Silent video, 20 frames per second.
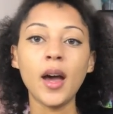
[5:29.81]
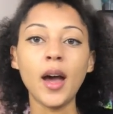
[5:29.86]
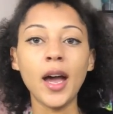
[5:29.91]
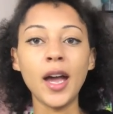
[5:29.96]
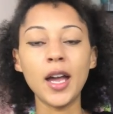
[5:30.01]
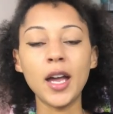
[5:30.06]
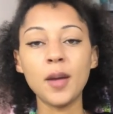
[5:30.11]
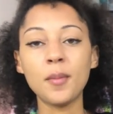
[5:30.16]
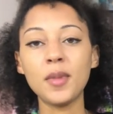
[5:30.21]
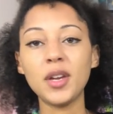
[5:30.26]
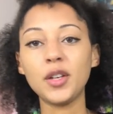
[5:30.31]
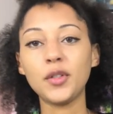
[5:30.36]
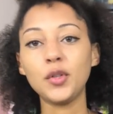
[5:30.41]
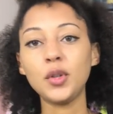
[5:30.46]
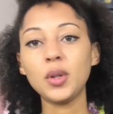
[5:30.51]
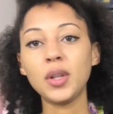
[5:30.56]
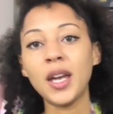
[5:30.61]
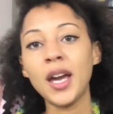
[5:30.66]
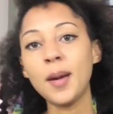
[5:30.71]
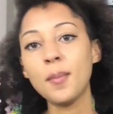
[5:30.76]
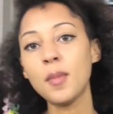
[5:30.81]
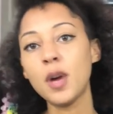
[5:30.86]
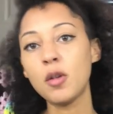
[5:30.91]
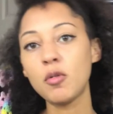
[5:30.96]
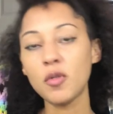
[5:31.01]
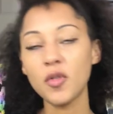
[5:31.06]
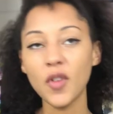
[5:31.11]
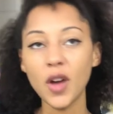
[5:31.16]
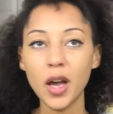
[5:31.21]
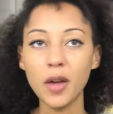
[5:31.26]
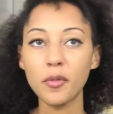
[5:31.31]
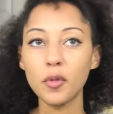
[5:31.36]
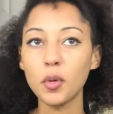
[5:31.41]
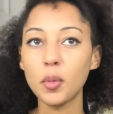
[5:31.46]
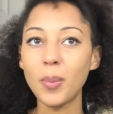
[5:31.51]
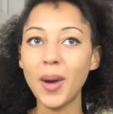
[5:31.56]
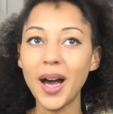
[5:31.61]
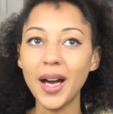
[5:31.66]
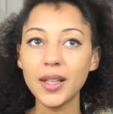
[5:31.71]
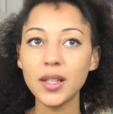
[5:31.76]
If you get my Revival
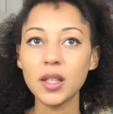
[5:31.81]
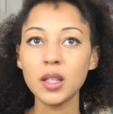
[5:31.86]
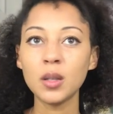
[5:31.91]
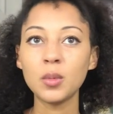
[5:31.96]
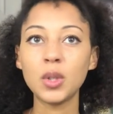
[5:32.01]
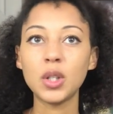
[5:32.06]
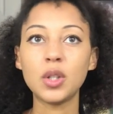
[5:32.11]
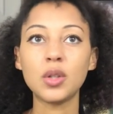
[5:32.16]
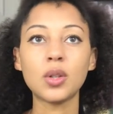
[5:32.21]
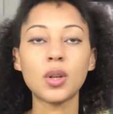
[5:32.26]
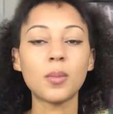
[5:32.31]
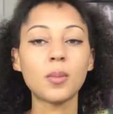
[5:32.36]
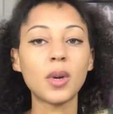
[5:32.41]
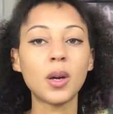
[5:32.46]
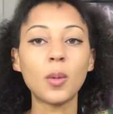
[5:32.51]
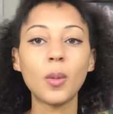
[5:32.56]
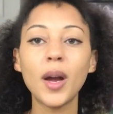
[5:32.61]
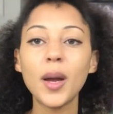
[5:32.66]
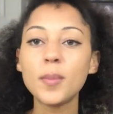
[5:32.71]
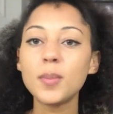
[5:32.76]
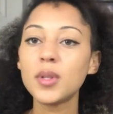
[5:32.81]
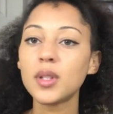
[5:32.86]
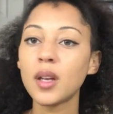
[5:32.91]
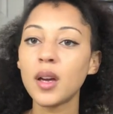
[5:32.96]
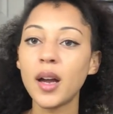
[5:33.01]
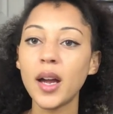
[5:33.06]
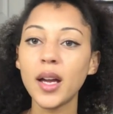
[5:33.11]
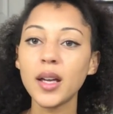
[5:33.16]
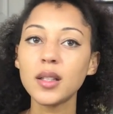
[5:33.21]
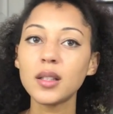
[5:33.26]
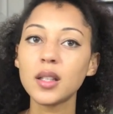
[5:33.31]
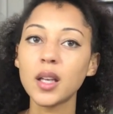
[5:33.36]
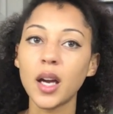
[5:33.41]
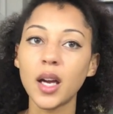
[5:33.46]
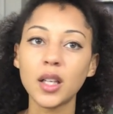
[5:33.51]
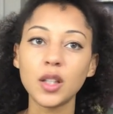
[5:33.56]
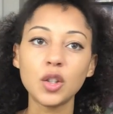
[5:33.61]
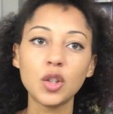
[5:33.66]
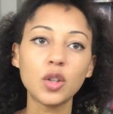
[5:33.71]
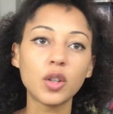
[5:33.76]
pattern, which is on my website,
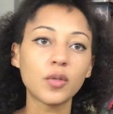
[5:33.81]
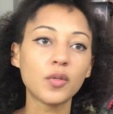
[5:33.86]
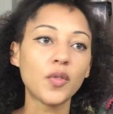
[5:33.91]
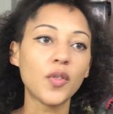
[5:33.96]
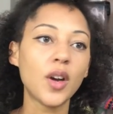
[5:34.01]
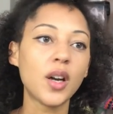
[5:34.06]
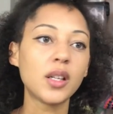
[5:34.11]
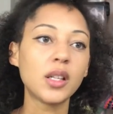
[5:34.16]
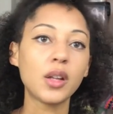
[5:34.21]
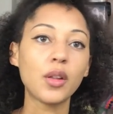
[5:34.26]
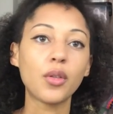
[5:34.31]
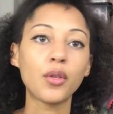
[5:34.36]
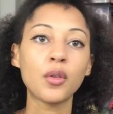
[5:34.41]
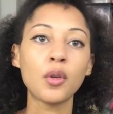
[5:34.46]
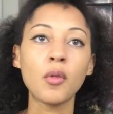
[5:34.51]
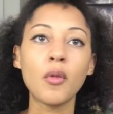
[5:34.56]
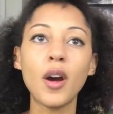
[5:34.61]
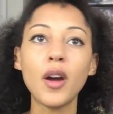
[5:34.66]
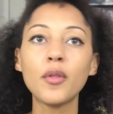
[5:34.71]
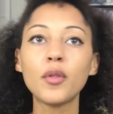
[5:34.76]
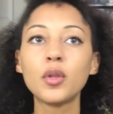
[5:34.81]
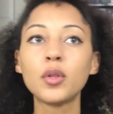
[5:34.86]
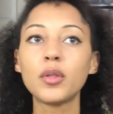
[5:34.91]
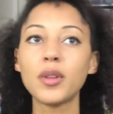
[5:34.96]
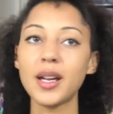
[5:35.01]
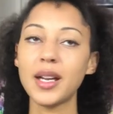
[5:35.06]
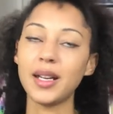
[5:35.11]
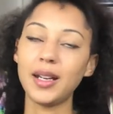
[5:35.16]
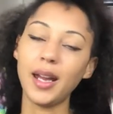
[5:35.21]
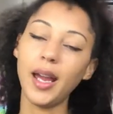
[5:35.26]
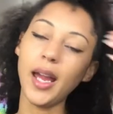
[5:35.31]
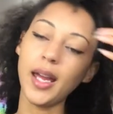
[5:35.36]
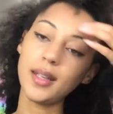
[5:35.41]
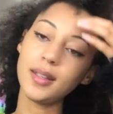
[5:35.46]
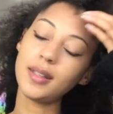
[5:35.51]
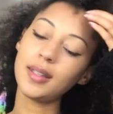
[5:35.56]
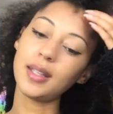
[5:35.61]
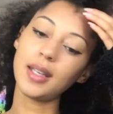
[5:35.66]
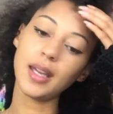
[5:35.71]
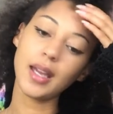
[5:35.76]
and you can find it through Ravelry and
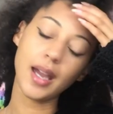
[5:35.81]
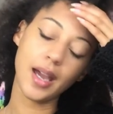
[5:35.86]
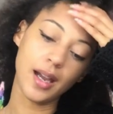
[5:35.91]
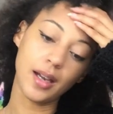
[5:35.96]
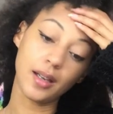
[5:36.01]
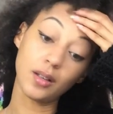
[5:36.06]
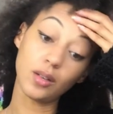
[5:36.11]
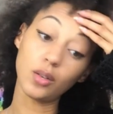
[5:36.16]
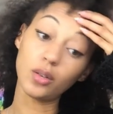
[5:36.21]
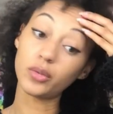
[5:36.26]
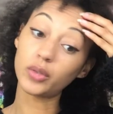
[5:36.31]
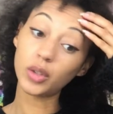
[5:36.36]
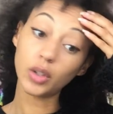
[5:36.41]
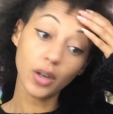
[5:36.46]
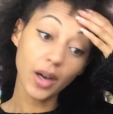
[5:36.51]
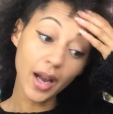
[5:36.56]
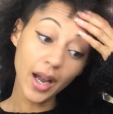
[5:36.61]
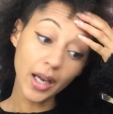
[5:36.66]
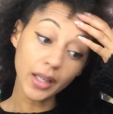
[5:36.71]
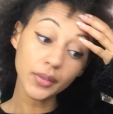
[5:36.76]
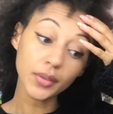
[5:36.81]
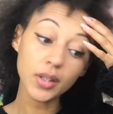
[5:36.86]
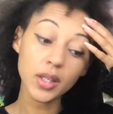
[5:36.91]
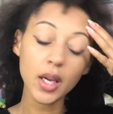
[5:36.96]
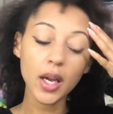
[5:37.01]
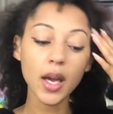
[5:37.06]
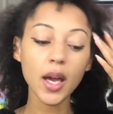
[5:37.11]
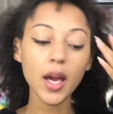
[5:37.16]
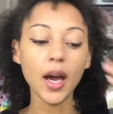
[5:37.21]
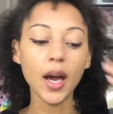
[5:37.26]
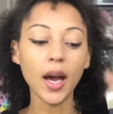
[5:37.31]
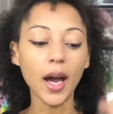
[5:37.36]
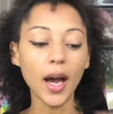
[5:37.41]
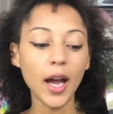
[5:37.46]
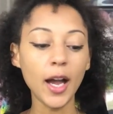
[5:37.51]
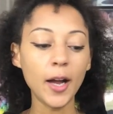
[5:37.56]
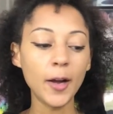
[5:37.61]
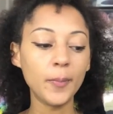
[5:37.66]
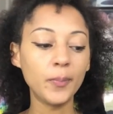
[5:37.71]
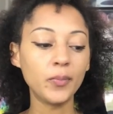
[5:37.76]
Etsy and LoveCrafts,
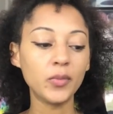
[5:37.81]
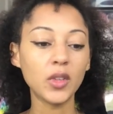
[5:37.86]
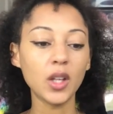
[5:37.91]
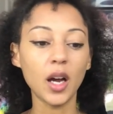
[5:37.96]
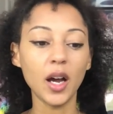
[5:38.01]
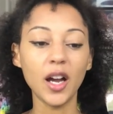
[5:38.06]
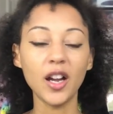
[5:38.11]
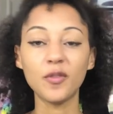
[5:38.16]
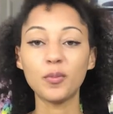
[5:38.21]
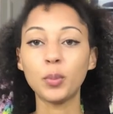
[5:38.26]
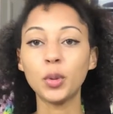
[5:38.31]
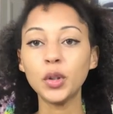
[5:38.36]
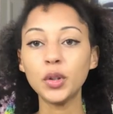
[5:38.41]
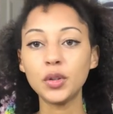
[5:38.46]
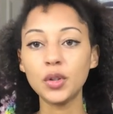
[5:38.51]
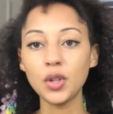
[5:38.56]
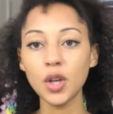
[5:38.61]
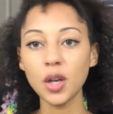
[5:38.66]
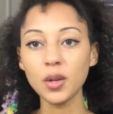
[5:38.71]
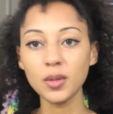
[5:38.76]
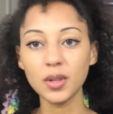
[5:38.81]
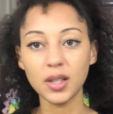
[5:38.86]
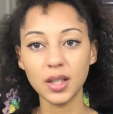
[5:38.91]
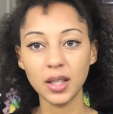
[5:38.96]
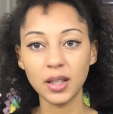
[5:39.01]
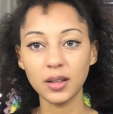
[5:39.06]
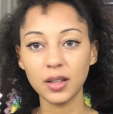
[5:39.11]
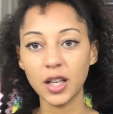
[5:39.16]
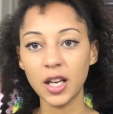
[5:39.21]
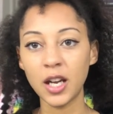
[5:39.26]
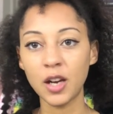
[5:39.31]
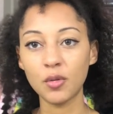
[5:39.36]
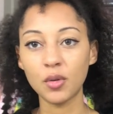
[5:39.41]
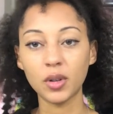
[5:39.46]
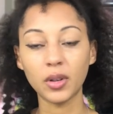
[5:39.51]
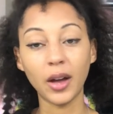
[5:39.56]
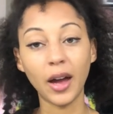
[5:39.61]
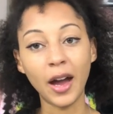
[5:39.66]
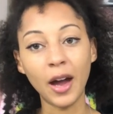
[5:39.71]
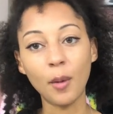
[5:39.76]
I've put notes in here
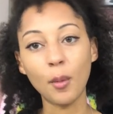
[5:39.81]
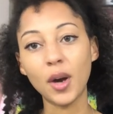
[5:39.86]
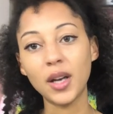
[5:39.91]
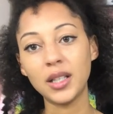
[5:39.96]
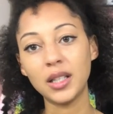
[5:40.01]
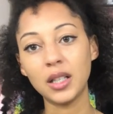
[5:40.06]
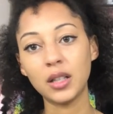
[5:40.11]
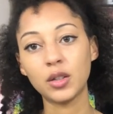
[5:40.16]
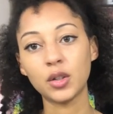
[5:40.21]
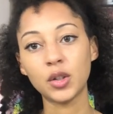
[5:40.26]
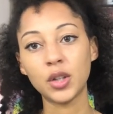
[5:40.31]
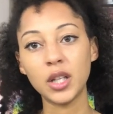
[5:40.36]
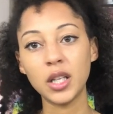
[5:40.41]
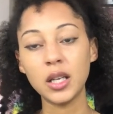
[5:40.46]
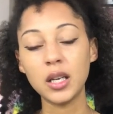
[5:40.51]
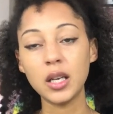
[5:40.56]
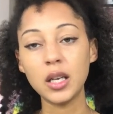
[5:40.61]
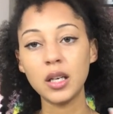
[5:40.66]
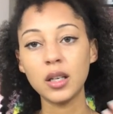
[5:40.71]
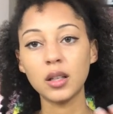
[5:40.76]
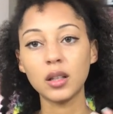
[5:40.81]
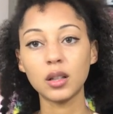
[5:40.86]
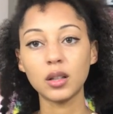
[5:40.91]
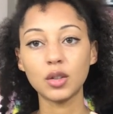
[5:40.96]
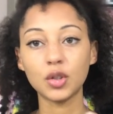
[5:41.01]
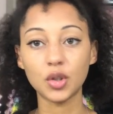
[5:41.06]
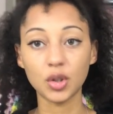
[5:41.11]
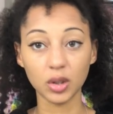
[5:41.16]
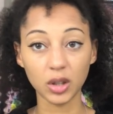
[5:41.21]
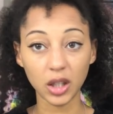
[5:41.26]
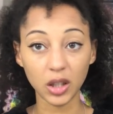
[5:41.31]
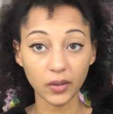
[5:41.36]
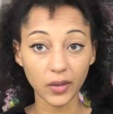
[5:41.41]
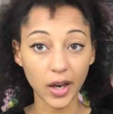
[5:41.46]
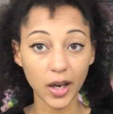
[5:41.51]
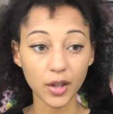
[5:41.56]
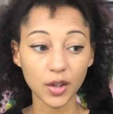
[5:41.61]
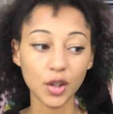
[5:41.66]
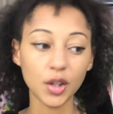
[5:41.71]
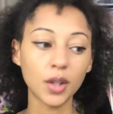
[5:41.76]
on how I did the chunky
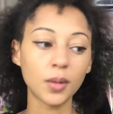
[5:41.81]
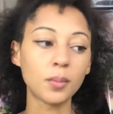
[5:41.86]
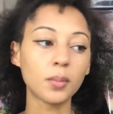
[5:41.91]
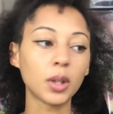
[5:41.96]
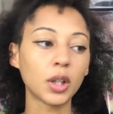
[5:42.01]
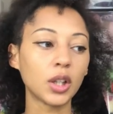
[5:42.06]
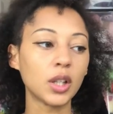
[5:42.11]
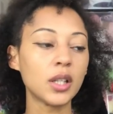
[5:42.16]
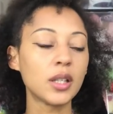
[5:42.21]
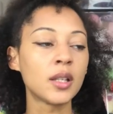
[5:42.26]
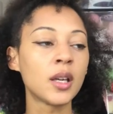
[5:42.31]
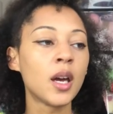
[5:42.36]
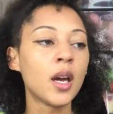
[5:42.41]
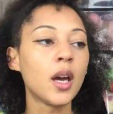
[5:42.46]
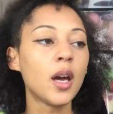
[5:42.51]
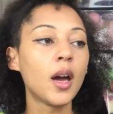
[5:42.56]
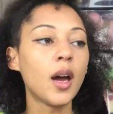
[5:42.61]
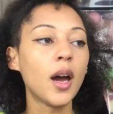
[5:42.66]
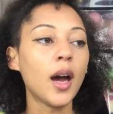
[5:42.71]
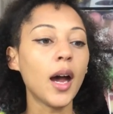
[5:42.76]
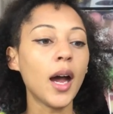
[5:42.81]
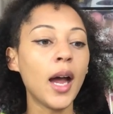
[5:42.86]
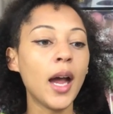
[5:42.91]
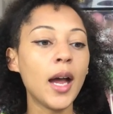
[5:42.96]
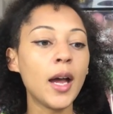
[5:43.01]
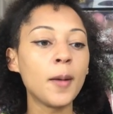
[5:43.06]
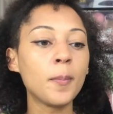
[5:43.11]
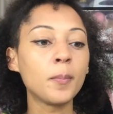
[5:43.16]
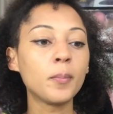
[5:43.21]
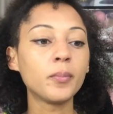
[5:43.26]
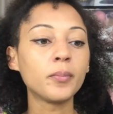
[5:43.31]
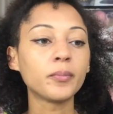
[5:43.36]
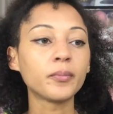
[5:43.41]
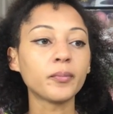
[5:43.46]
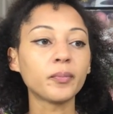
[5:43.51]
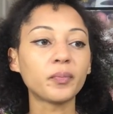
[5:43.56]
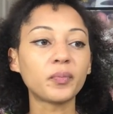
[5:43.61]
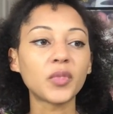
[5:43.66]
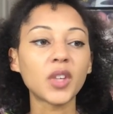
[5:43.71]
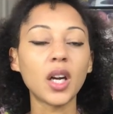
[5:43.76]
version, because I
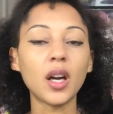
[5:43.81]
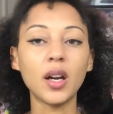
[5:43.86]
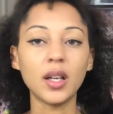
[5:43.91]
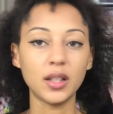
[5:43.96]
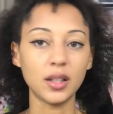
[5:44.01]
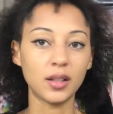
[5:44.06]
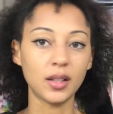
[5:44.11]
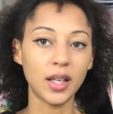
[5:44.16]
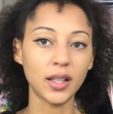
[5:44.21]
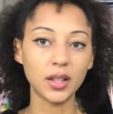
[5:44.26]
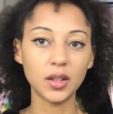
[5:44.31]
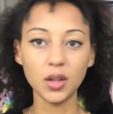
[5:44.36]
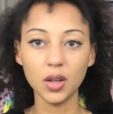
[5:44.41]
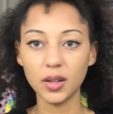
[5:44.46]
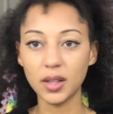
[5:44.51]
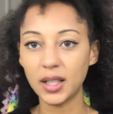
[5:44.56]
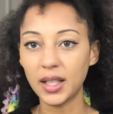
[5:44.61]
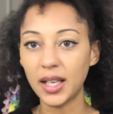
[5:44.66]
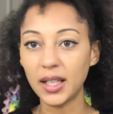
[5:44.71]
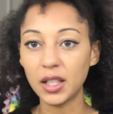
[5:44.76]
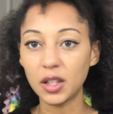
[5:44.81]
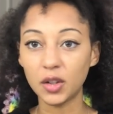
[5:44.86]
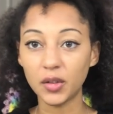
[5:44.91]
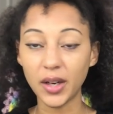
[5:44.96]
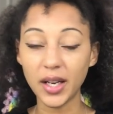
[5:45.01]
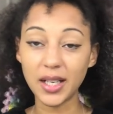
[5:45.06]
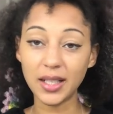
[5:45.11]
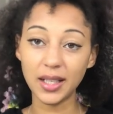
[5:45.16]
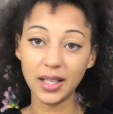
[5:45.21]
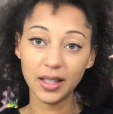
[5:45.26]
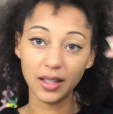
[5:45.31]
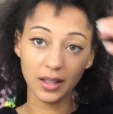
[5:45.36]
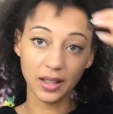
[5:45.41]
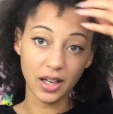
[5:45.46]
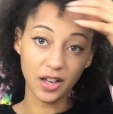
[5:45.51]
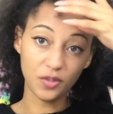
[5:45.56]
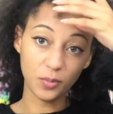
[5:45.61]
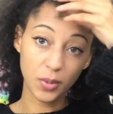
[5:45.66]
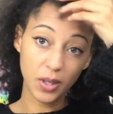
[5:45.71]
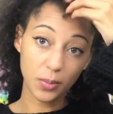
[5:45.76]
decided not to get it graded and
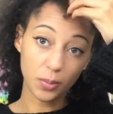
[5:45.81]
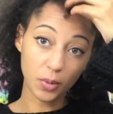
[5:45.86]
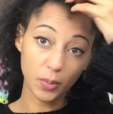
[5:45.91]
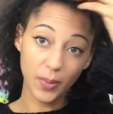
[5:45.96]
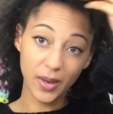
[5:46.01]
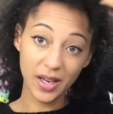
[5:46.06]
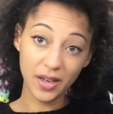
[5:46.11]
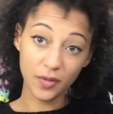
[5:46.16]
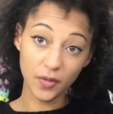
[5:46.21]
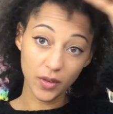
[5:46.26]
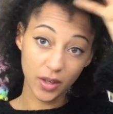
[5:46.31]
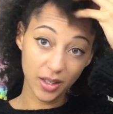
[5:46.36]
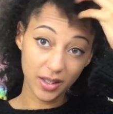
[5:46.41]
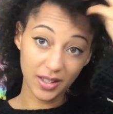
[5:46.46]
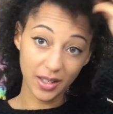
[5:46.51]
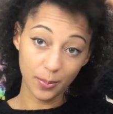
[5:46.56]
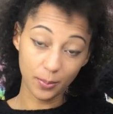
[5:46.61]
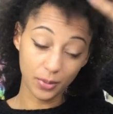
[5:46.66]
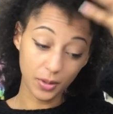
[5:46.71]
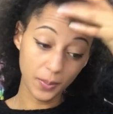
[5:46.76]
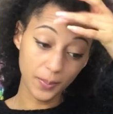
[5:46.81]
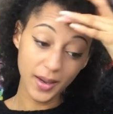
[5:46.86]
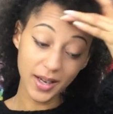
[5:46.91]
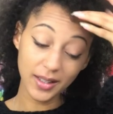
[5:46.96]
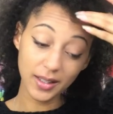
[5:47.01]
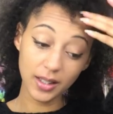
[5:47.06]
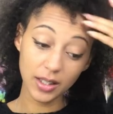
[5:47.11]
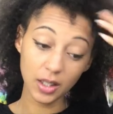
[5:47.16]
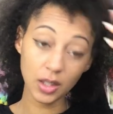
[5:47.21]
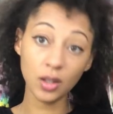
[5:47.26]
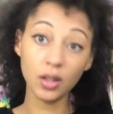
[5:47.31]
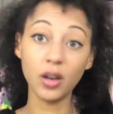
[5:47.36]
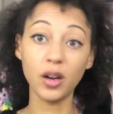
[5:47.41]
have people pay for a separate pattern.